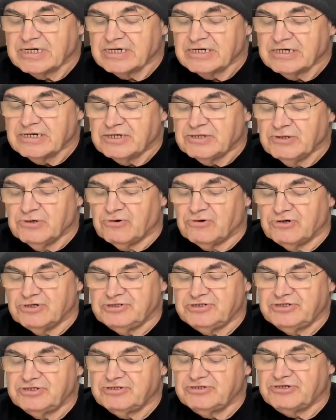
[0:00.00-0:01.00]

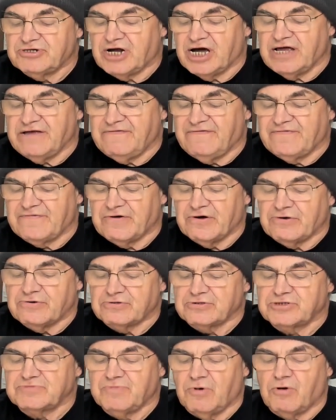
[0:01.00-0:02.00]
Nose, dry
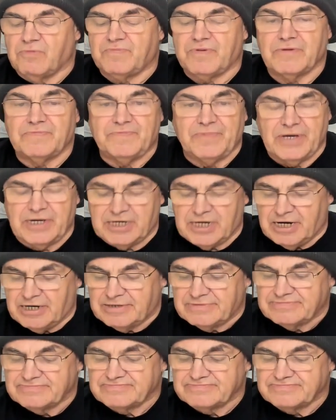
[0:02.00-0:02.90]
fruit, smoked paprika,